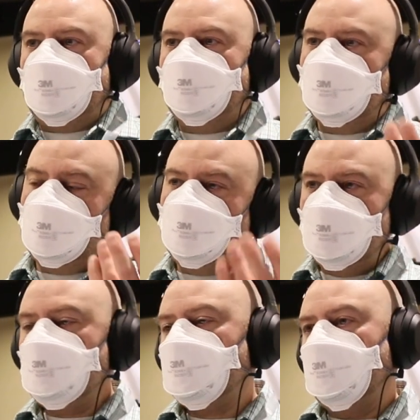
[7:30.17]
I could work on
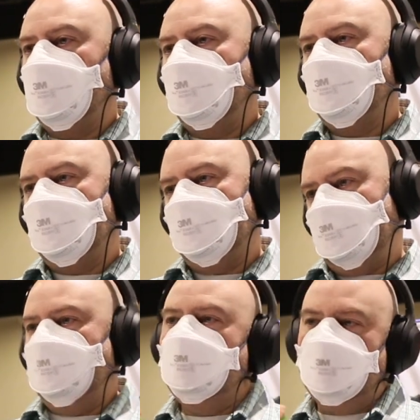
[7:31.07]
fish and I could work on
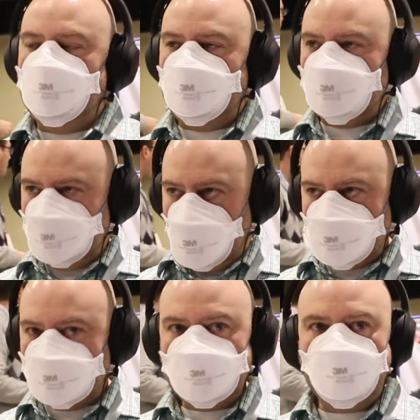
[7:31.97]
mosquitoes. Those were the
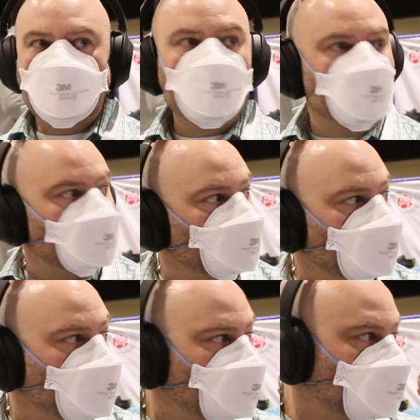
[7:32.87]
options in front of me
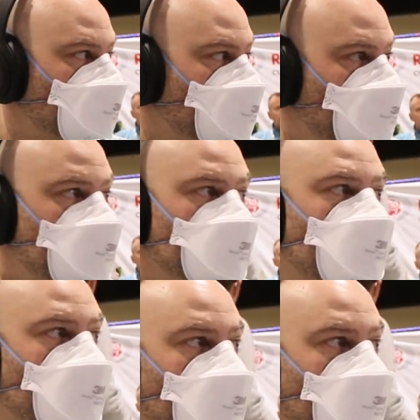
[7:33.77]
when I wanted to do research.